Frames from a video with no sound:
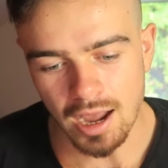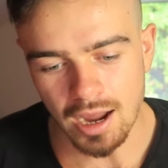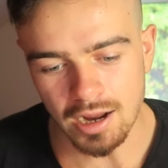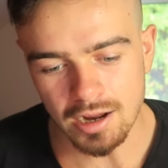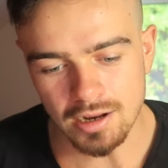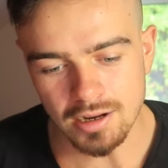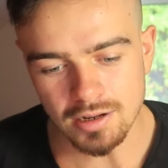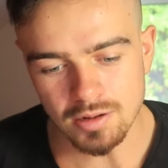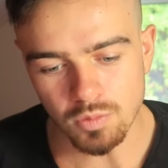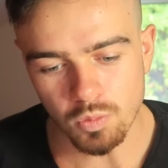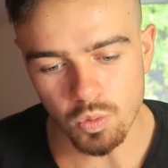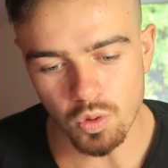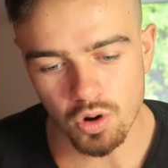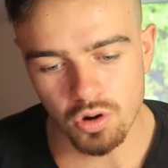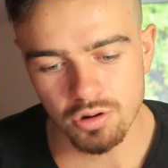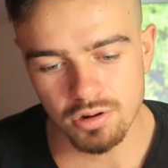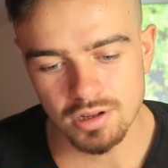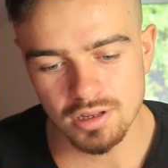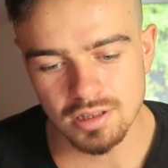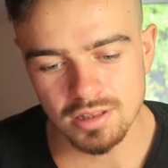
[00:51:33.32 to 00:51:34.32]
I
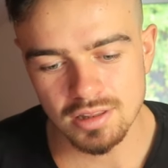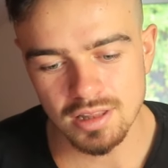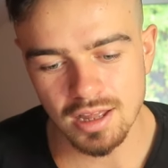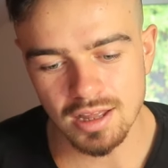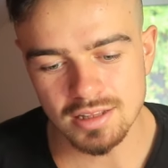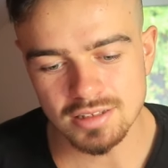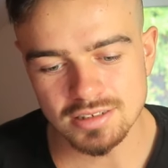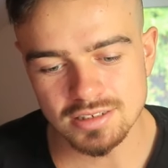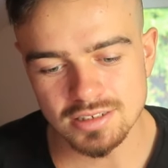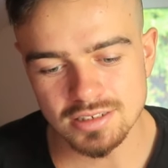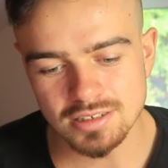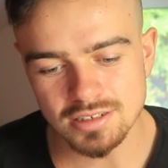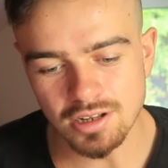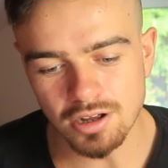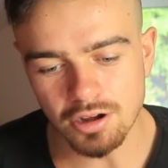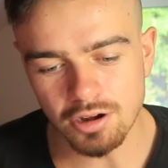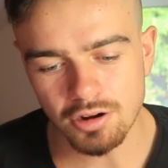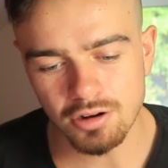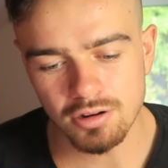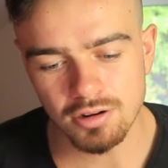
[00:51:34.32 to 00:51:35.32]
worry that
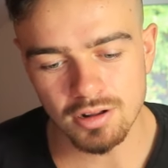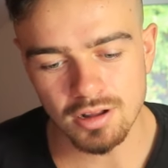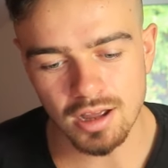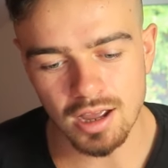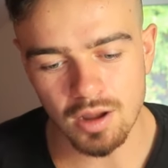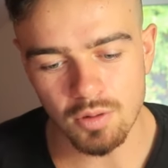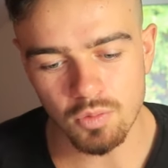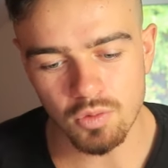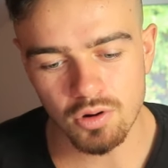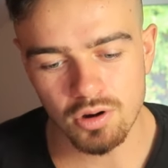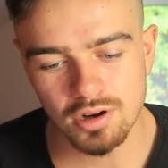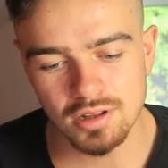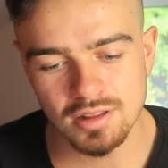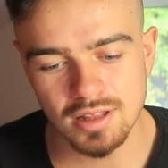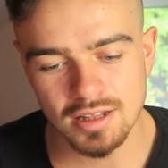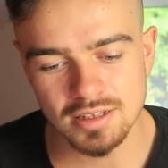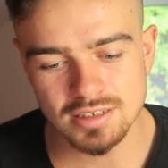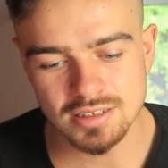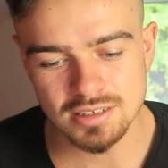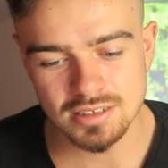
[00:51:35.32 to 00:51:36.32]
start I worry
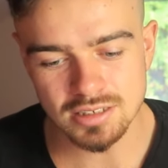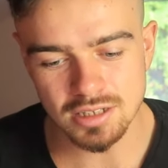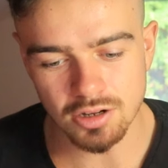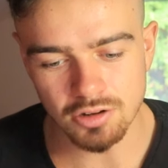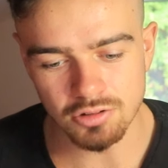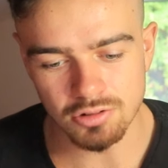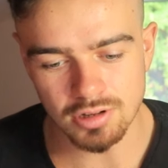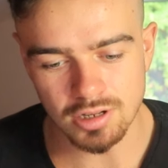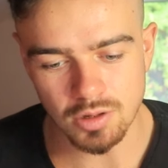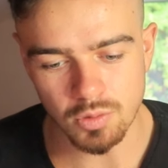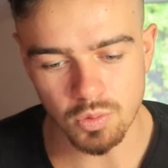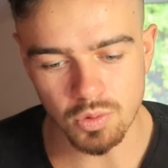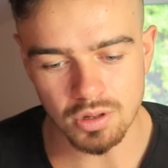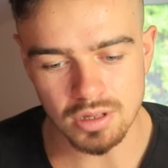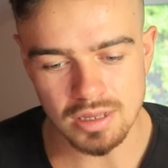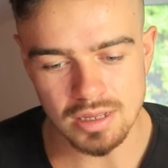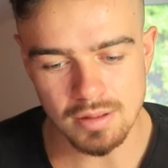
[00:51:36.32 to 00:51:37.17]
that stuttering will